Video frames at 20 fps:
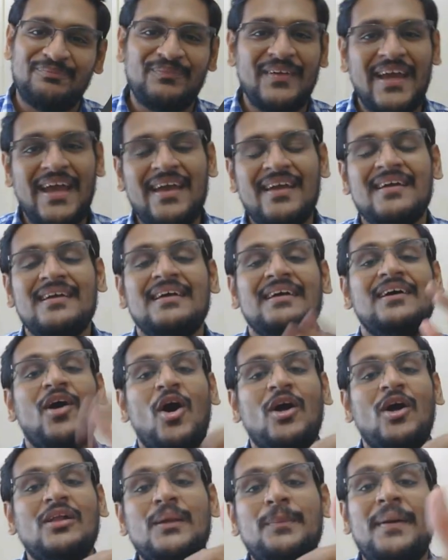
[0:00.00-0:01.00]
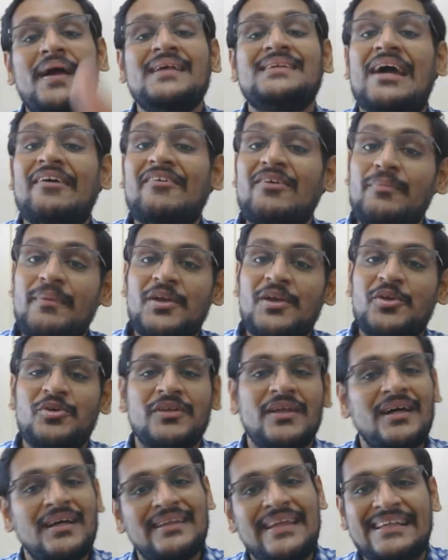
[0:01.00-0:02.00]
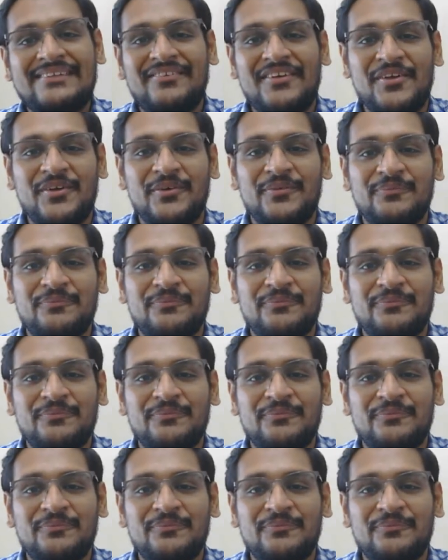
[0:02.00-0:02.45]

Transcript: Okay, all the best. I will meet you in the next video.